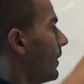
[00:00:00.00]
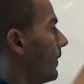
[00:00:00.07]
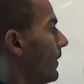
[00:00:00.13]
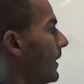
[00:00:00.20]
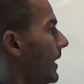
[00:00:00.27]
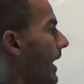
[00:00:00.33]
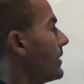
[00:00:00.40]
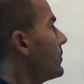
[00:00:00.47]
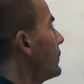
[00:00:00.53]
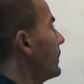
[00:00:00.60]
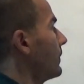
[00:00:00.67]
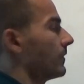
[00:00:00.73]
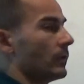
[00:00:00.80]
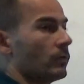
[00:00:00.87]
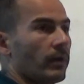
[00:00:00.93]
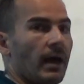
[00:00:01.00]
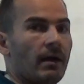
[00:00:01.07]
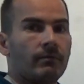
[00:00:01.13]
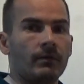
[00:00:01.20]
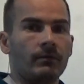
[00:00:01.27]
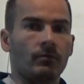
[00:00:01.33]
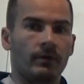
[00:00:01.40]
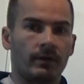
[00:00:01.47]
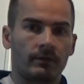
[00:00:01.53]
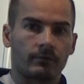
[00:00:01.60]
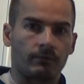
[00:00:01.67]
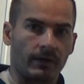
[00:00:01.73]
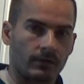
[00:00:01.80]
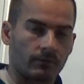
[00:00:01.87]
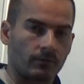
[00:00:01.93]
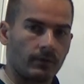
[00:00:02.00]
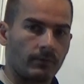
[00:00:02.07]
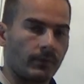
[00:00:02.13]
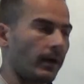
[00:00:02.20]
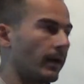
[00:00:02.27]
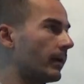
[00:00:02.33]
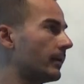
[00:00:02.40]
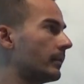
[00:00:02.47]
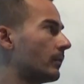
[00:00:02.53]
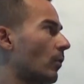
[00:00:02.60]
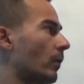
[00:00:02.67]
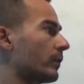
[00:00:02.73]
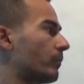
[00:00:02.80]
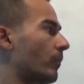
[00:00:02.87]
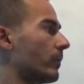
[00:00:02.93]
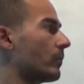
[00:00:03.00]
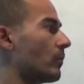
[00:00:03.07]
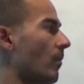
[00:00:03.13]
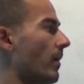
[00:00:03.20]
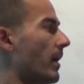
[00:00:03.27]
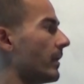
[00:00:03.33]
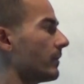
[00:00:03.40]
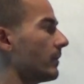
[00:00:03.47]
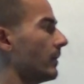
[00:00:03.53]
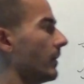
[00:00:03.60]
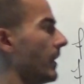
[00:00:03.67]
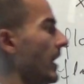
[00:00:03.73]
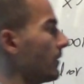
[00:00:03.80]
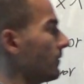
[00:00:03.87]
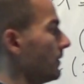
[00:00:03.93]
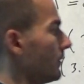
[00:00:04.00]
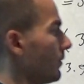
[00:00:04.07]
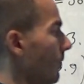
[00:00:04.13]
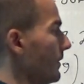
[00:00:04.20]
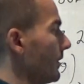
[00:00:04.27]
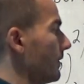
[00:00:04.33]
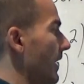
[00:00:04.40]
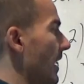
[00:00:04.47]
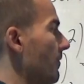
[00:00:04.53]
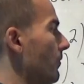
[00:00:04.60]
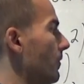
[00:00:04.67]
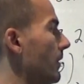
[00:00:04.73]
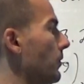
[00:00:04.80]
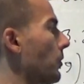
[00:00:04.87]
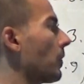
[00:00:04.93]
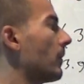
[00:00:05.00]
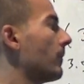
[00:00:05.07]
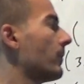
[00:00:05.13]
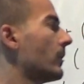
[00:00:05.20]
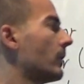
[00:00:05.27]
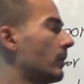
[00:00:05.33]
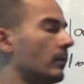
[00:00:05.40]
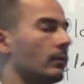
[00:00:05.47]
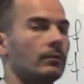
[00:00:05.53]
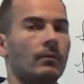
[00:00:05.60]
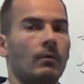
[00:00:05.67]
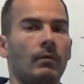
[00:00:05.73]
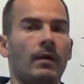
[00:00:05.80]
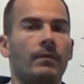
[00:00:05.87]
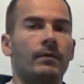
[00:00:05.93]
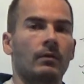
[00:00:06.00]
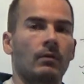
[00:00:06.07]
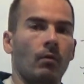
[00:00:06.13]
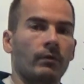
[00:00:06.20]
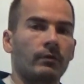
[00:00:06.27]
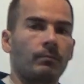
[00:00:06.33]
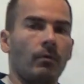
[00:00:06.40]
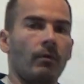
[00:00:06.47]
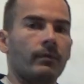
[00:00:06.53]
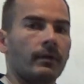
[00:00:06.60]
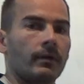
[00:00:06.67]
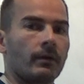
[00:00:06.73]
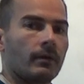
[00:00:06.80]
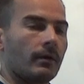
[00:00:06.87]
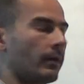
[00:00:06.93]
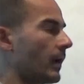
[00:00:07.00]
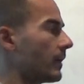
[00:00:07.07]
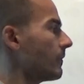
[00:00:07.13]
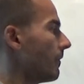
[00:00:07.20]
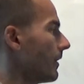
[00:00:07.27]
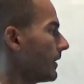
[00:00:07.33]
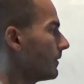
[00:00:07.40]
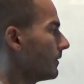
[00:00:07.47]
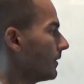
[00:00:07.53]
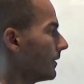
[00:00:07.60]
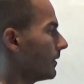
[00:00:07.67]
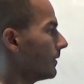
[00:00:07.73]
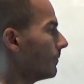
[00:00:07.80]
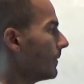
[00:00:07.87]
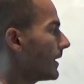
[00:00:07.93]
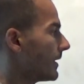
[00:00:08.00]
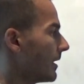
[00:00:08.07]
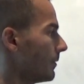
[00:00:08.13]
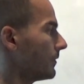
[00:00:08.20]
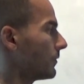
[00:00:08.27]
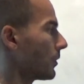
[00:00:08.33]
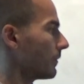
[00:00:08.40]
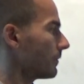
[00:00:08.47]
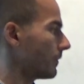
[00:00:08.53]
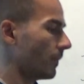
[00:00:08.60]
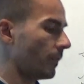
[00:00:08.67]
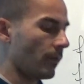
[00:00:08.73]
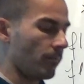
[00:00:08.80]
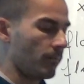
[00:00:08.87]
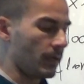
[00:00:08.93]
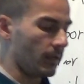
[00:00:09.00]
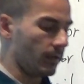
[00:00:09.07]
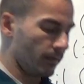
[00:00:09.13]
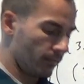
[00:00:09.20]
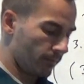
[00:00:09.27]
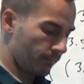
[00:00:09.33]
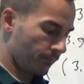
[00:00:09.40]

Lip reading: the entries that you have in your x vector. Yeah, in the corresponding command in Excel is obviously average. So, and the corresponding equivalent in MATLAB is just the mean.